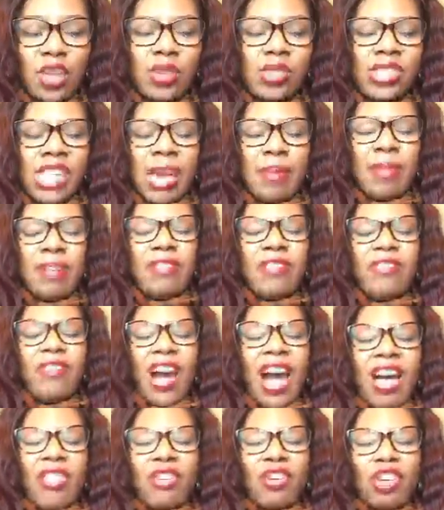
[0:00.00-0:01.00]
you say, but
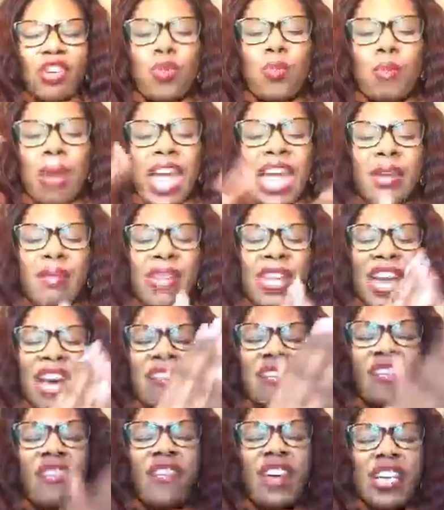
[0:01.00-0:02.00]
Father, you made me
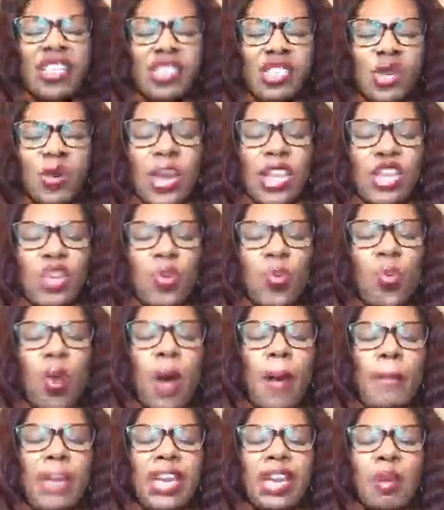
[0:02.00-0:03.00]
a vessel and you
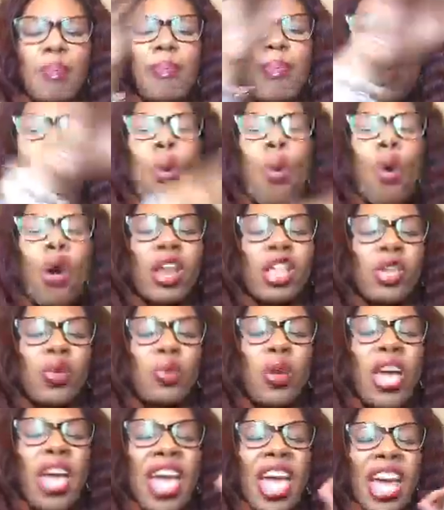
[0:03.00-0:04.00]
want me to pour
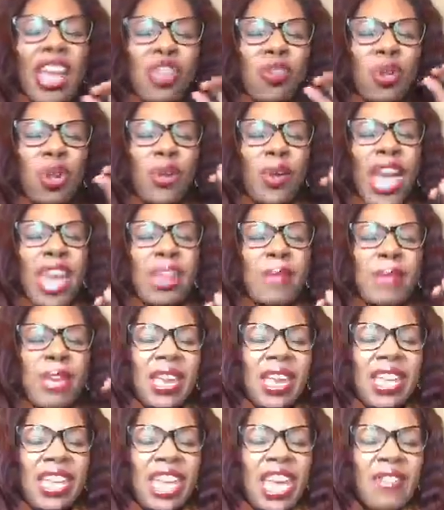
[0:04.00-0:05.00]
and you created me
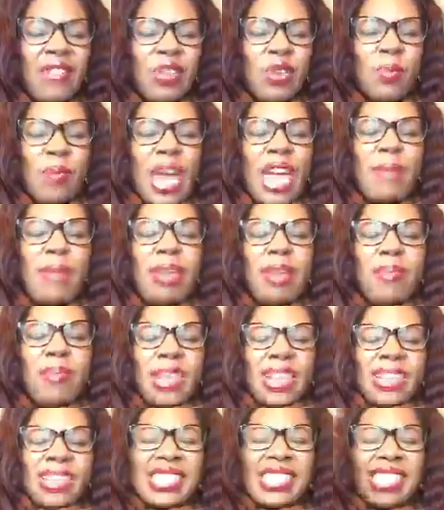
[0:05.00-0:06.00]
to give and you made me to
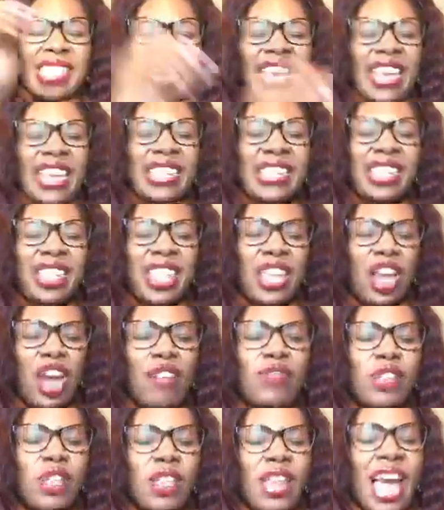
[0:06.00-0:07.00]
be a seed into the
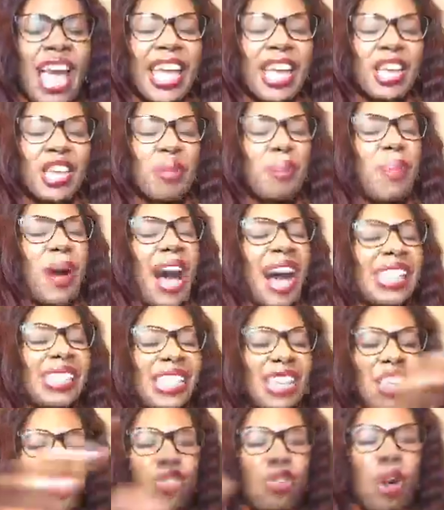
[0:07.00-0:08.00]
earth so that I can
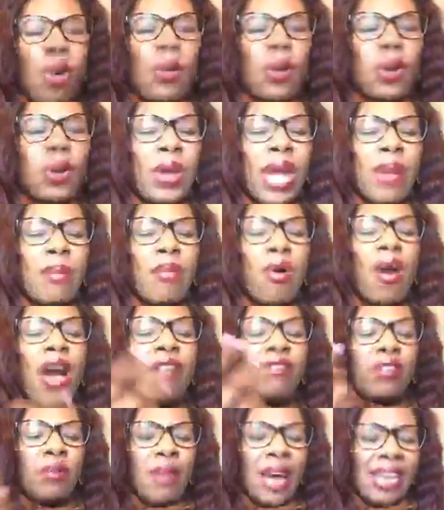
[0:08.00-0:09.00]
deposit and grow and create more
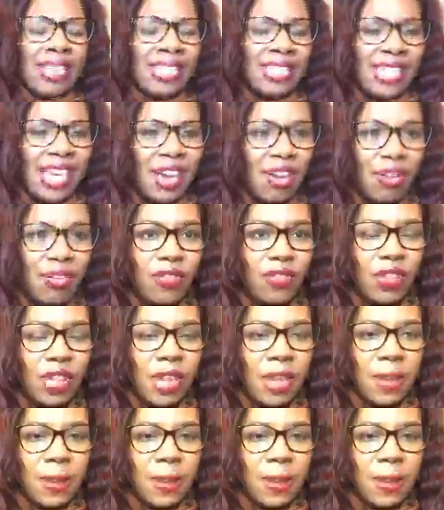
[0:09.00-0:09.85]
after myself.